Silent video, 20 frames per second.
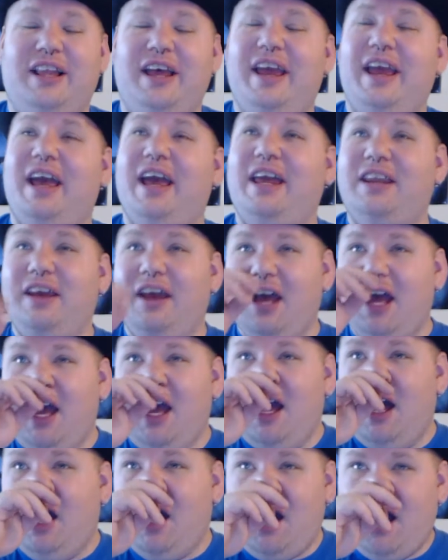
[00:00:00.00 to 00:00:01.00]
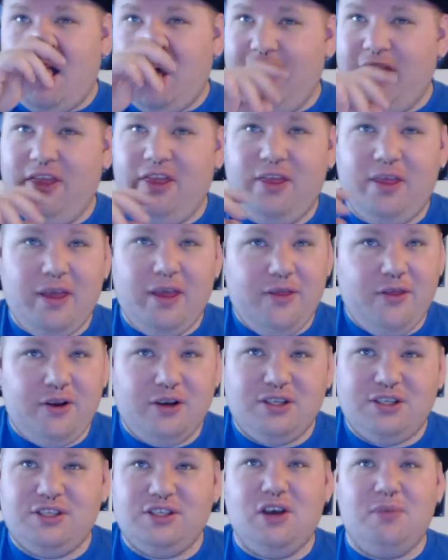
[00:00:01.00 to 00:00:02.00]
land, and
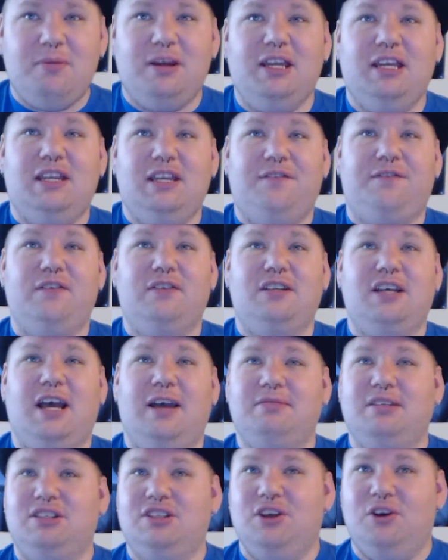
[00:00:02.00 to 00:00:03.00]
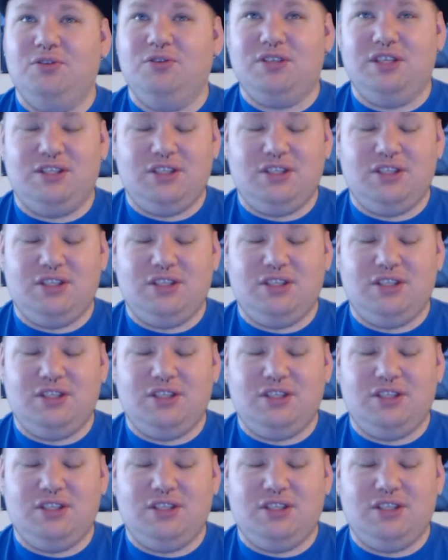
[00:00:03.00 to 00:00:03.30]
there's so many different types of jokes,